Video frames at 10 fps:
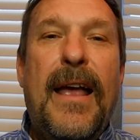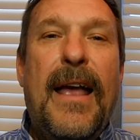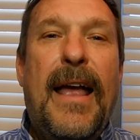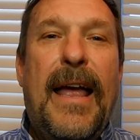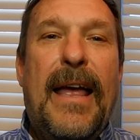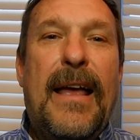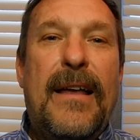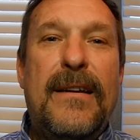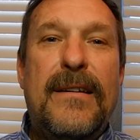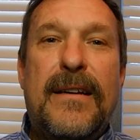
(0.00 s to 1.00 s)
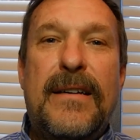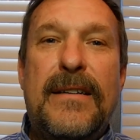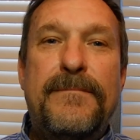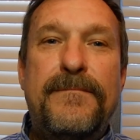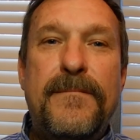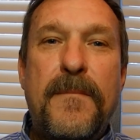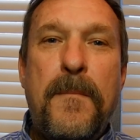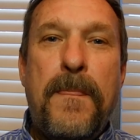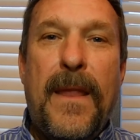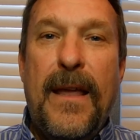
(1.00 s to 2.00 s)
And
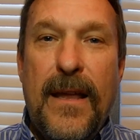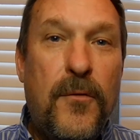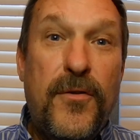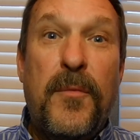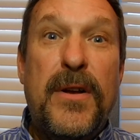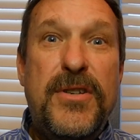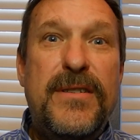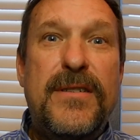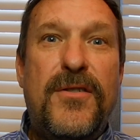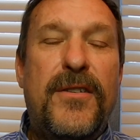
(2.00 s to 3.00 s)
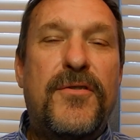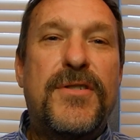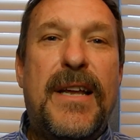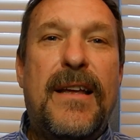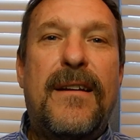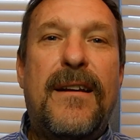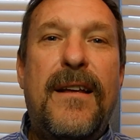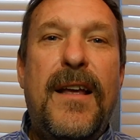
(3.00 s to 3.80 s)
it was much easier to understand.